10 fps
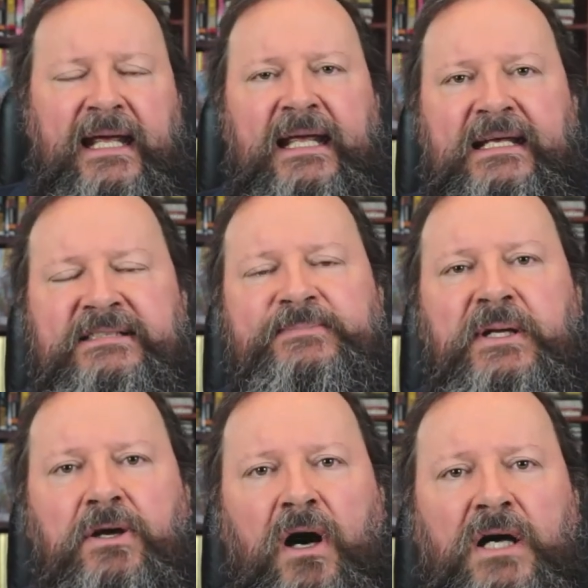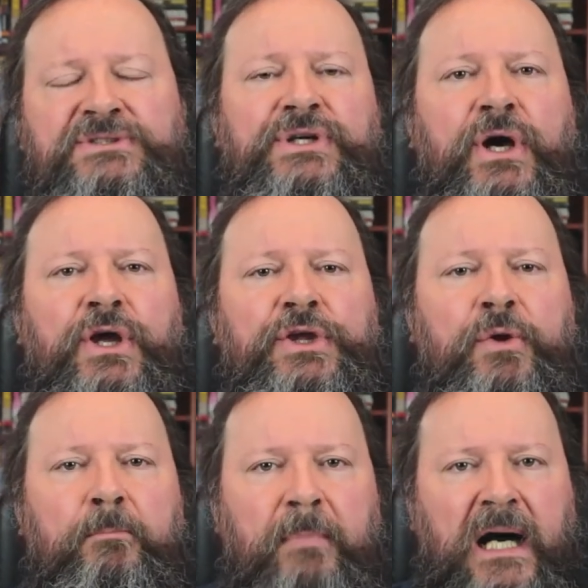is because
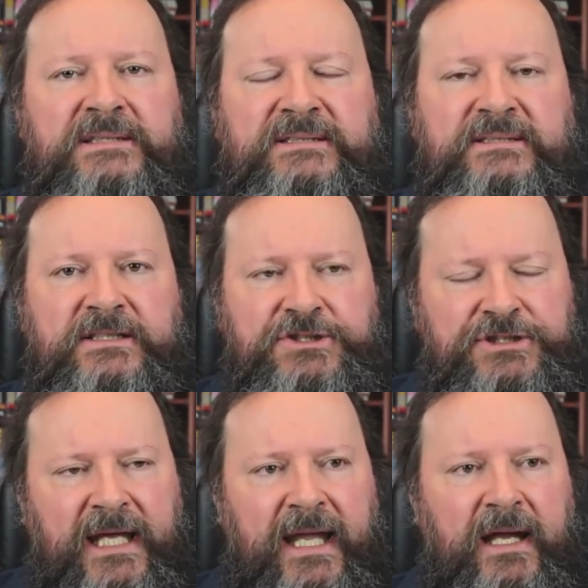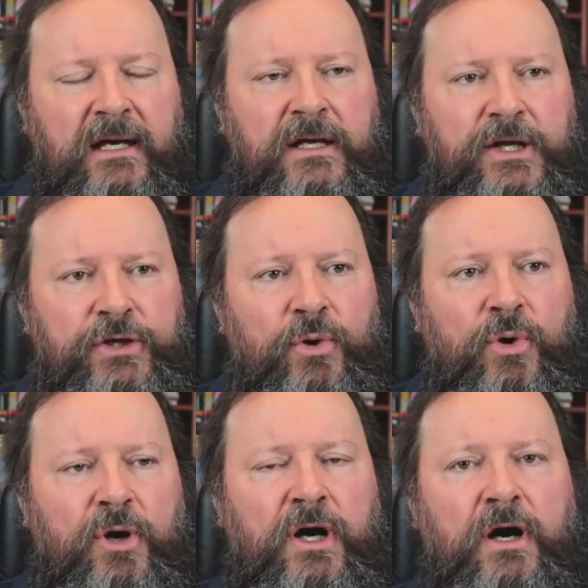you must share
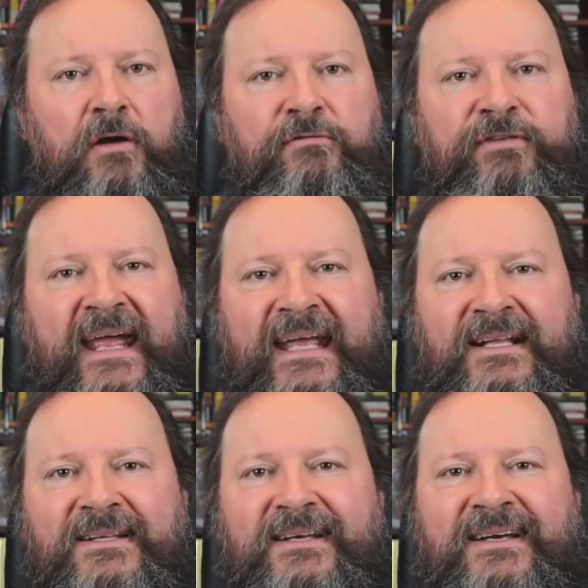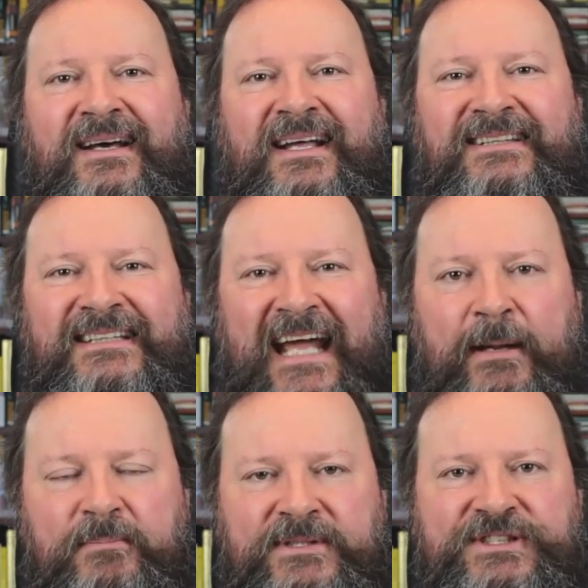your failed
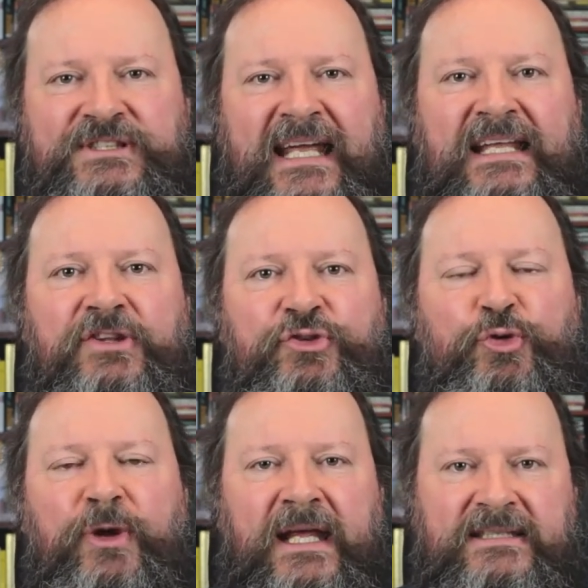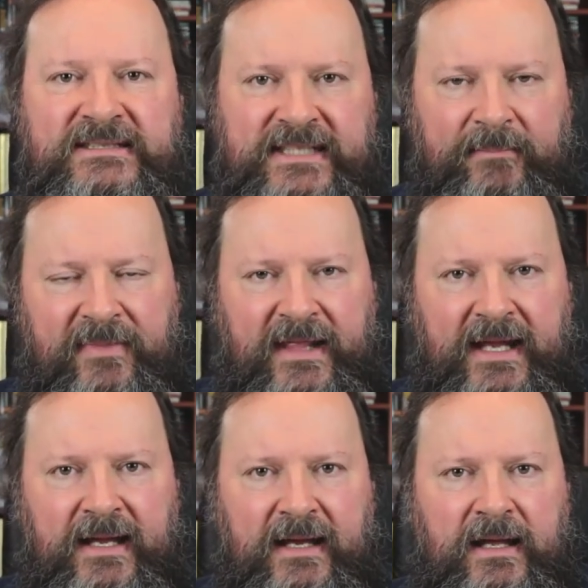attempts in doing something.